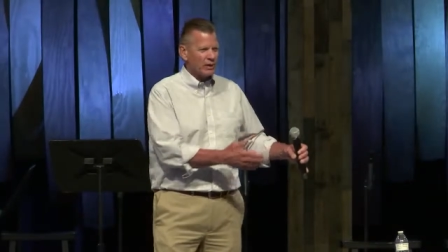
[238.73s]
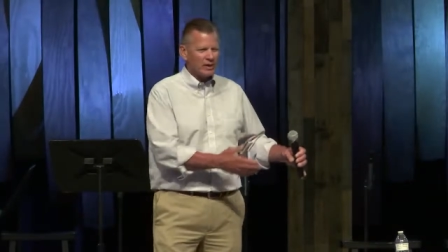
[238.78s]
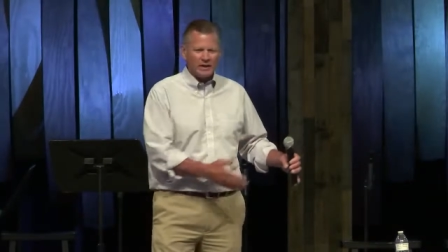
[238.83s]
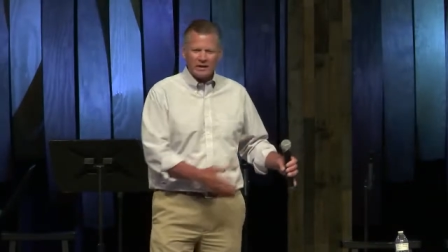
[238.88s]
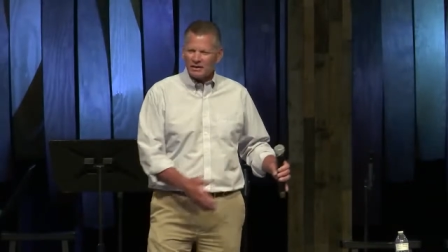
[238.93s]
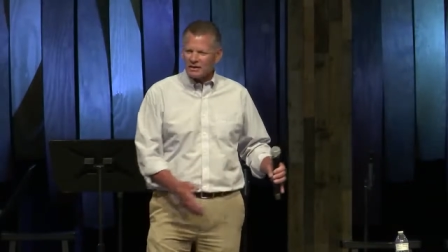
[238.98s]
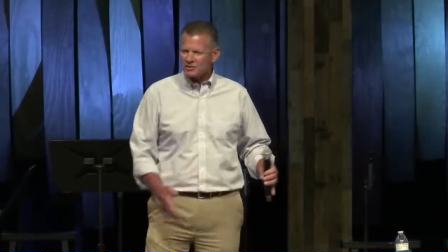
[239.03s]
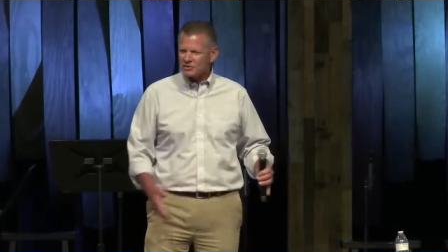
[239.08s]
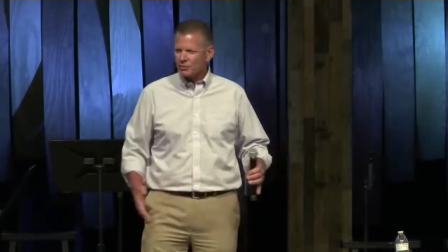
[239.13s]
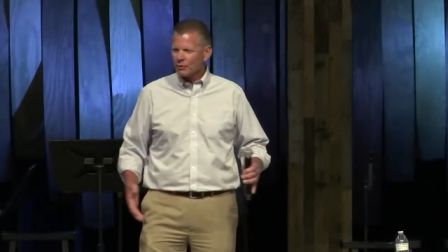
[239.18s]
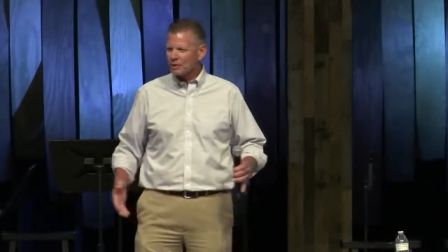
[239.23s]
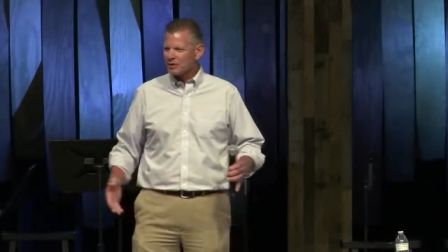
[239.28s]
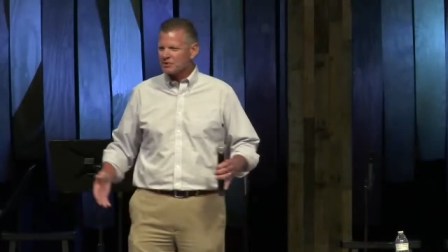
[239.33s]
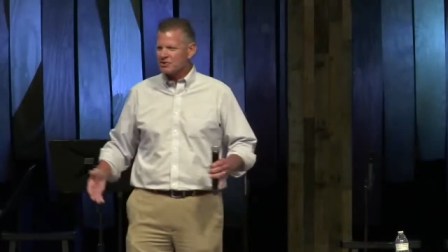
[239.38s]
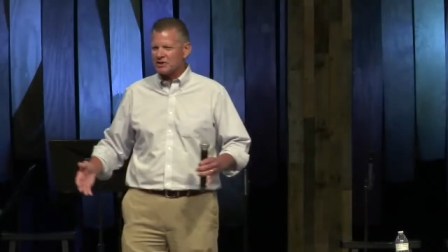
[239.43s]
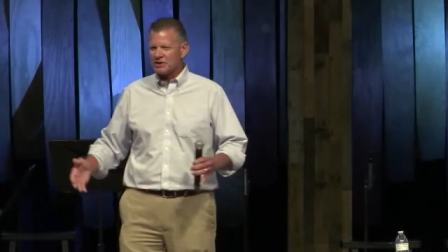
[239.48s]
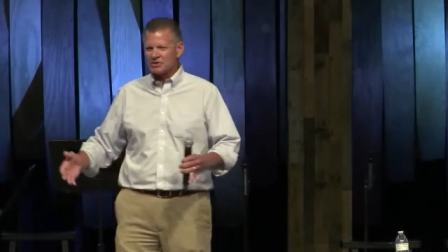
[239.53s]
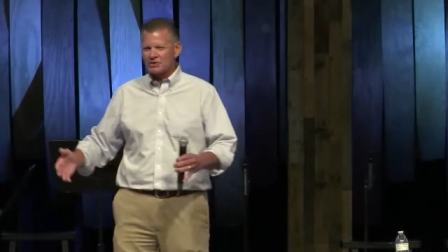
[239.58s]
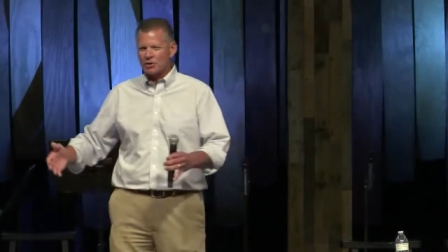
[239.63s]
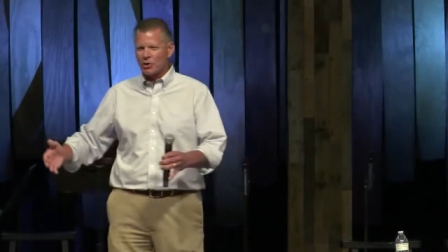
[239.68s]
He doesn't want to
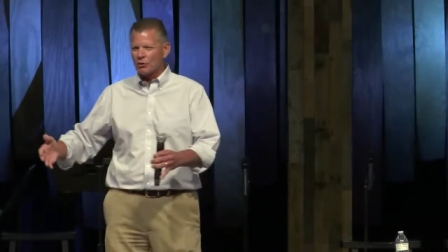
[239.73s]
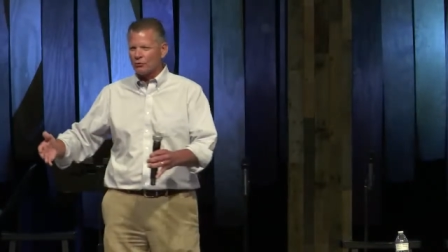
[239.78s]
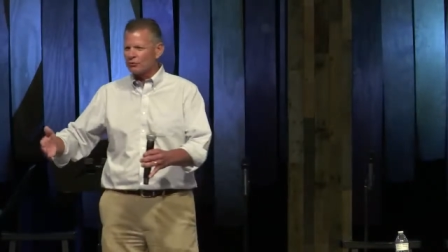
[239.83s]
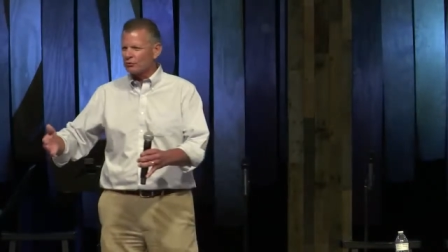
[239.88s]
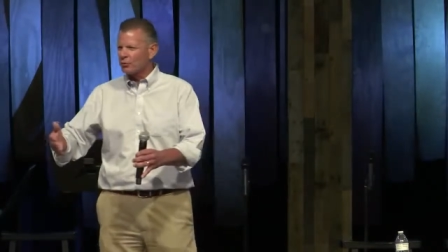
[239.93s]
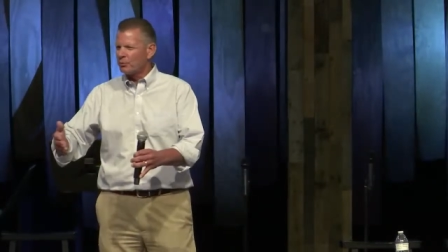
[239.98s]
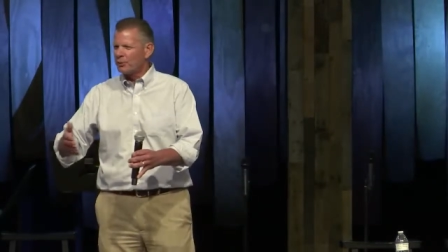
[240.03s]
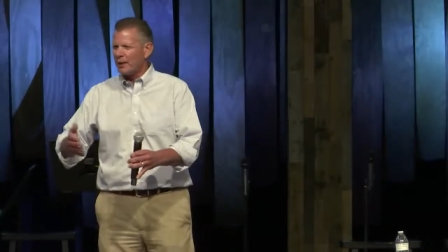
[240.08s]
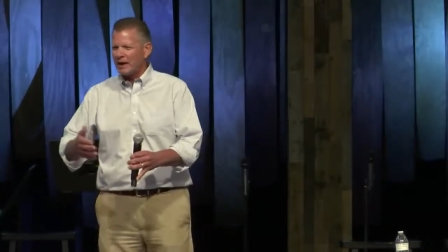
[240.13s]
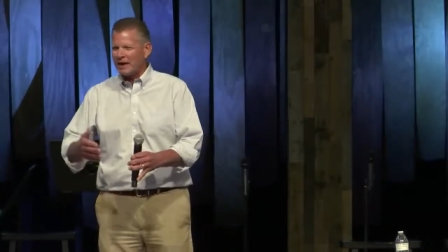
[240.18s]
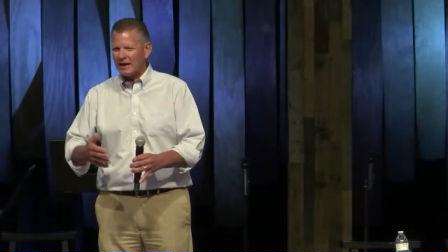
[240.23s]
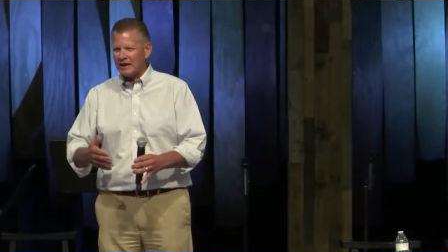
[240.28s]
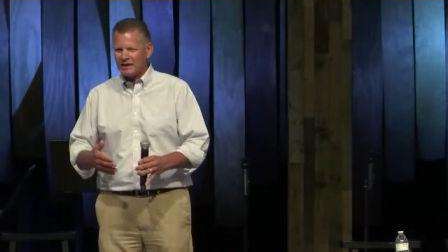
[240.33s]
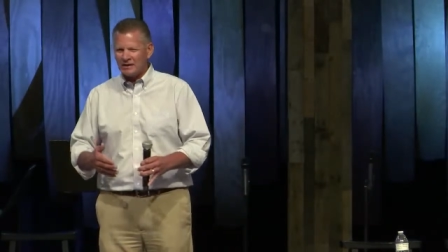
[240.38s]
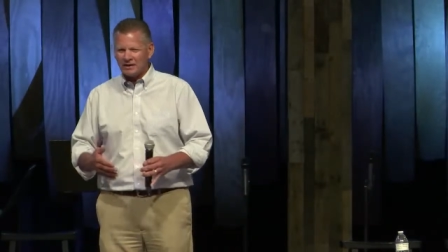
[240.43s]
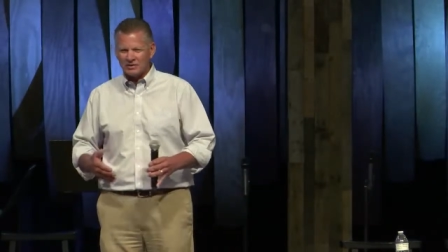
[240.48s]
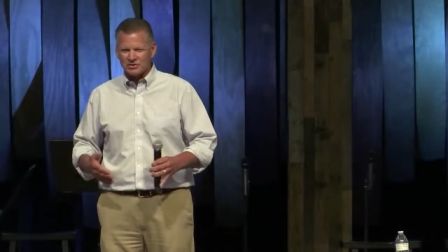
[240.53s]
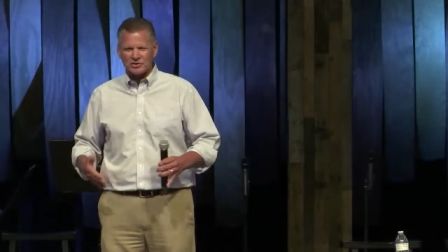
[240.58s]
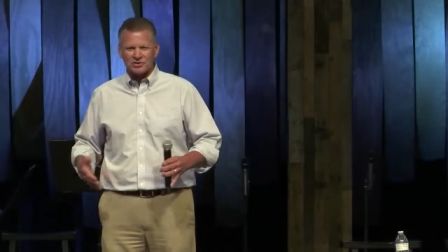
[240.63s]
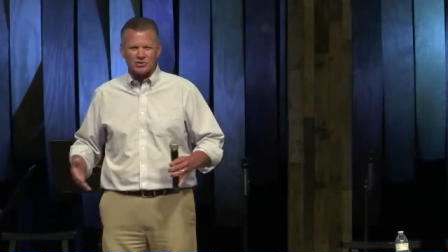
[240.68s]
see us go through pain
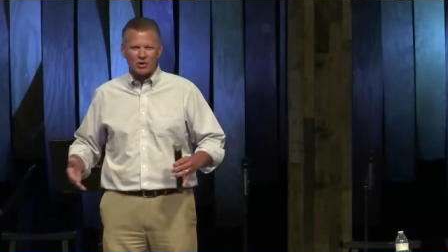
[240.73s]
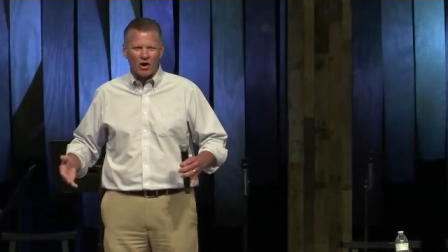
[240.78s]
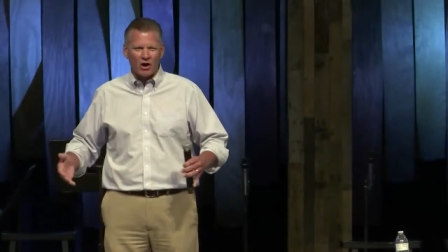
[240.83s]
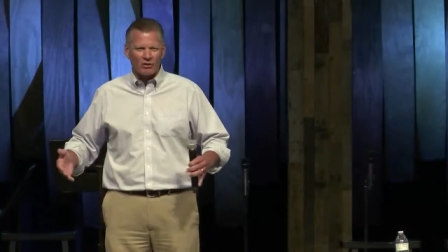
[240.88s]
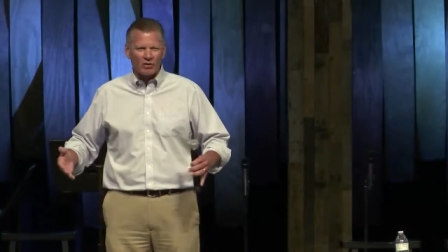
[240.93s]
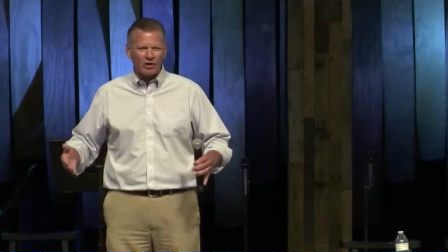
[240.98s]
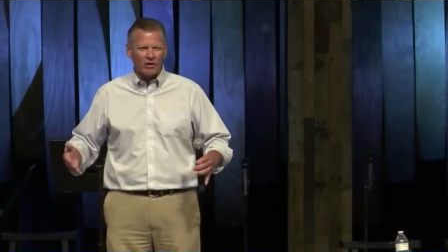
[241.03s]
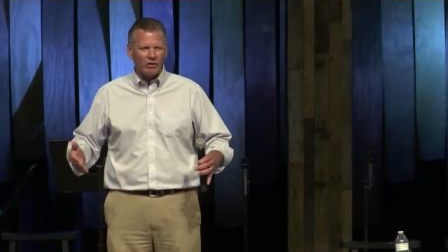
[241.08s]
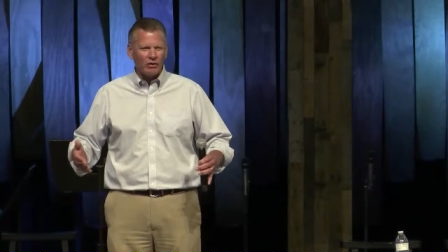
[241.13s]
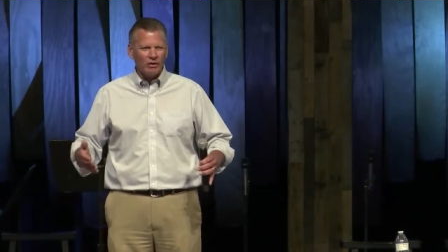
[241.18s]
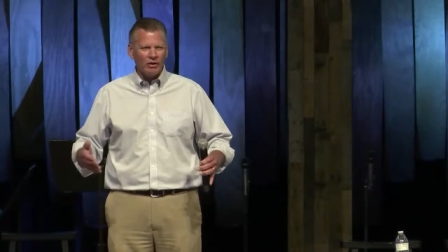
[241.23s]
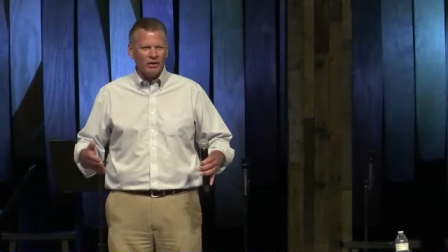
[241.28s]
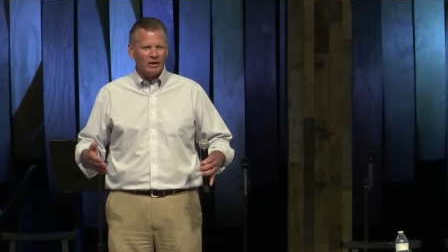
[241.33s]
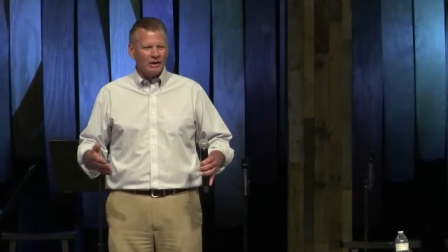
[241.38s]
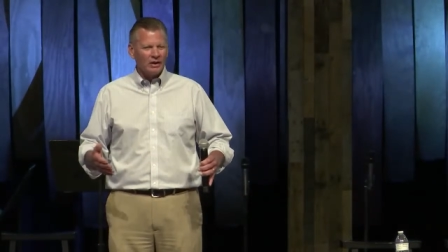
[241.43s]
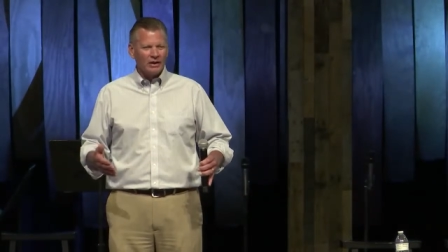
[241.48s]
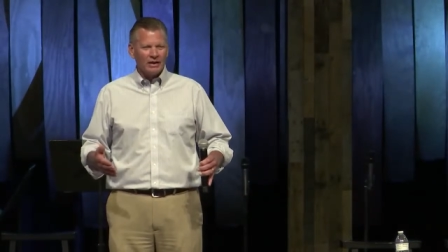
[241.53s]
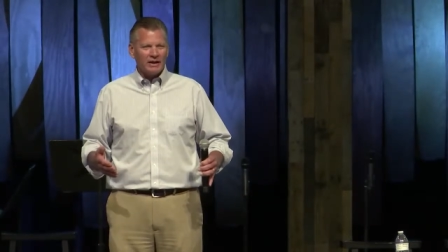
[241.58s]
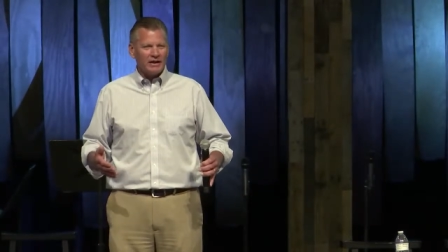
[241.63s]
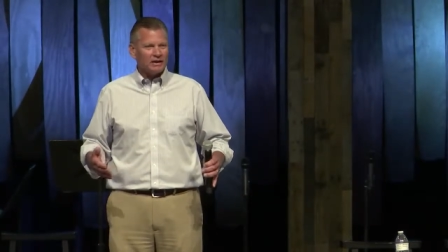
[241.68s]
and sorrow.
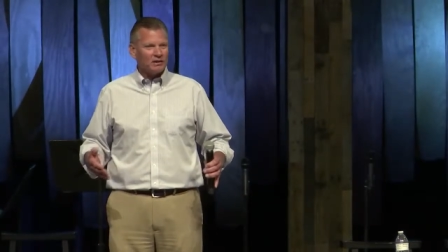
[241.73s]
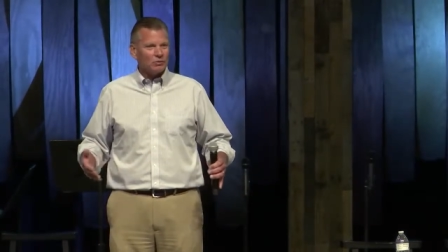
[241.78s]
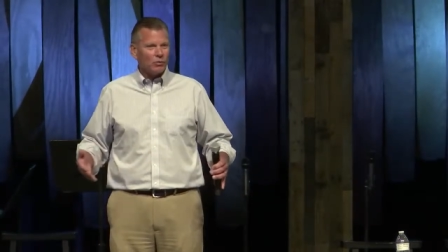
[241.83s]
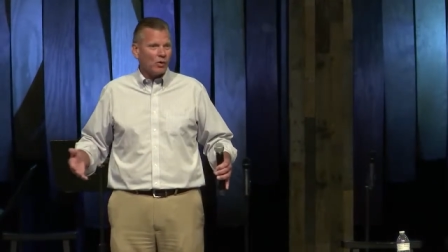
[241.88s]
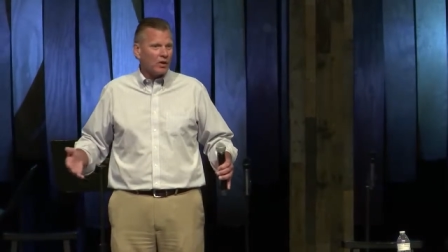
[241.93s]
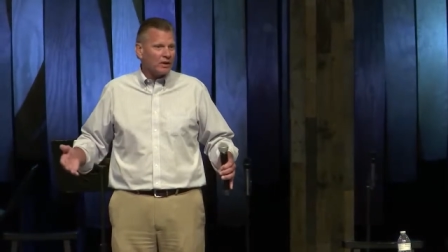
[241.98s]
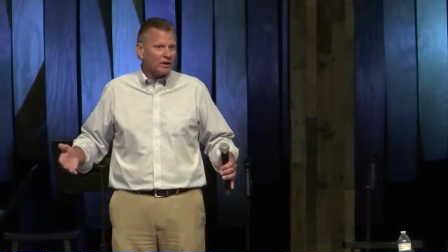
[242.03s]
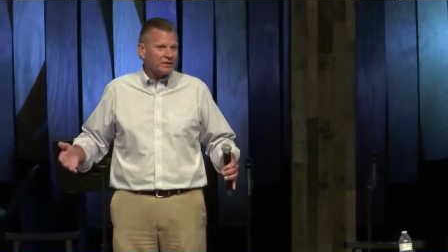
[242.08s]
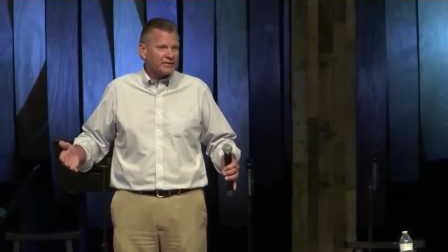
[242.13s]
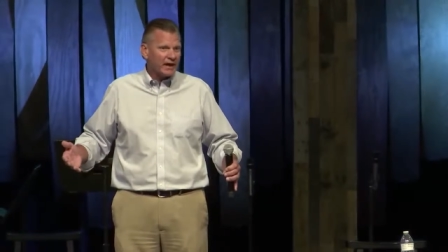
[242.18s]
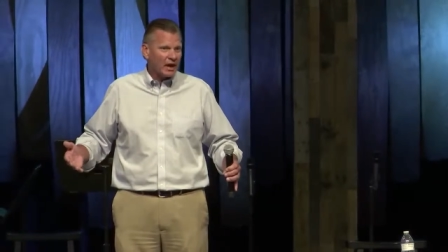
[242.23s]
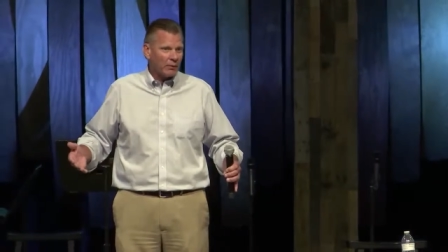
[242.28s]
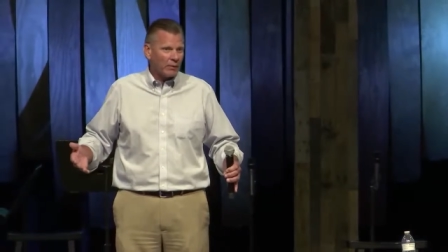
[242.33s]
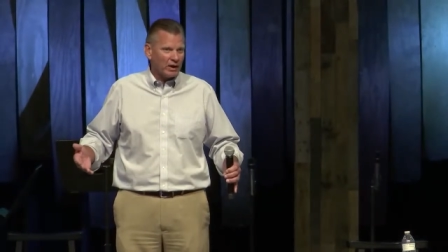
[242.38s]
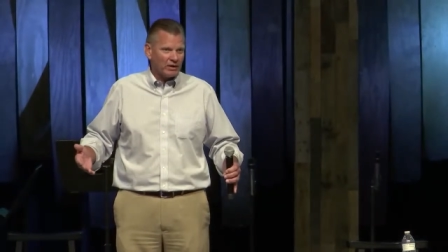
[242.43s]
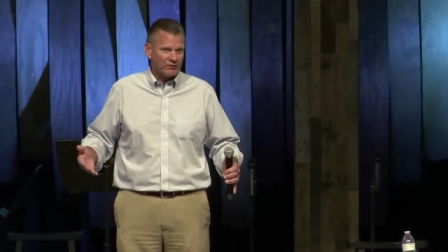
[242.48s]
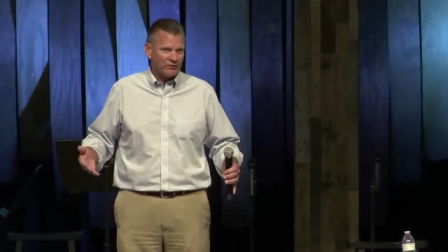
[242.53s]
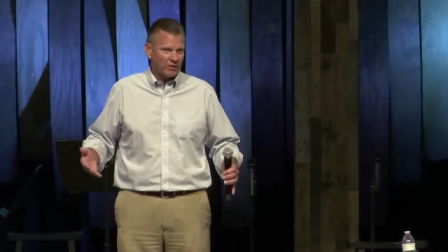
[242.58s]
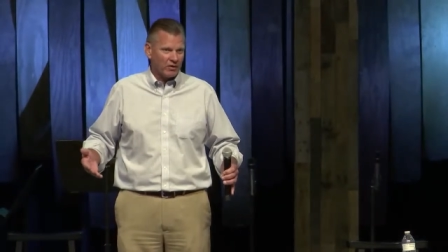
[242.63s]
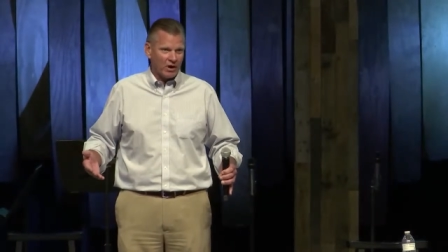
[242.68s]
He didn't want it that way
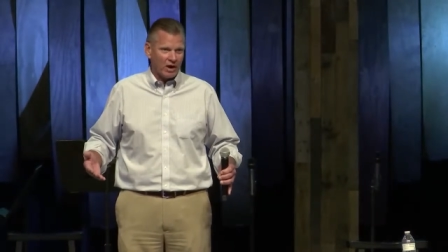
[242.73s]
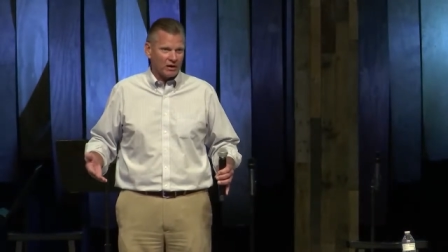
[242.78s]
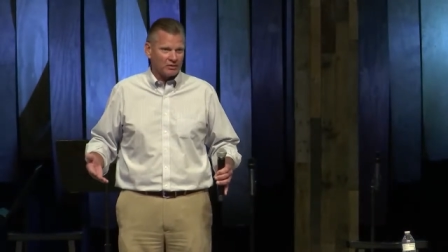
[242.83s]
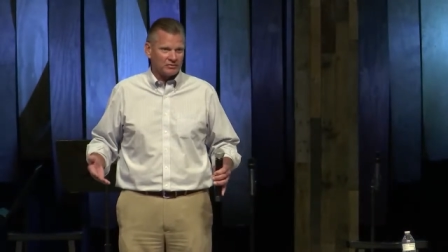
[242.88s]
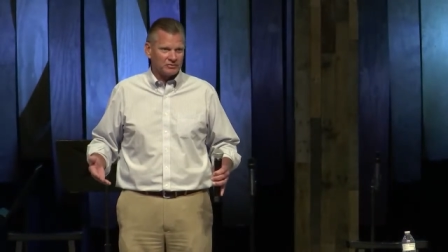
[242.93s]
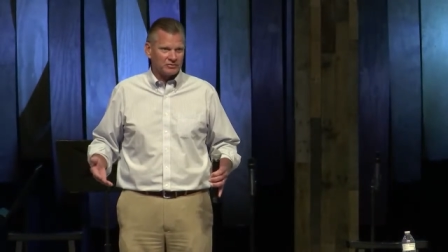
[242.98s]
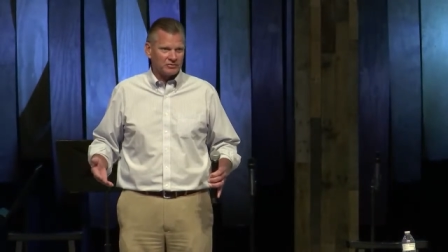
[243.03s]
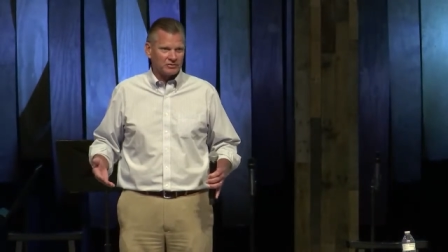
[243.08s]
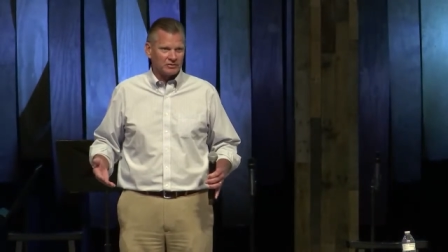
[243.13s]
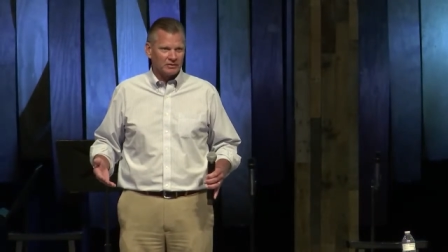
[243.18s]
for us.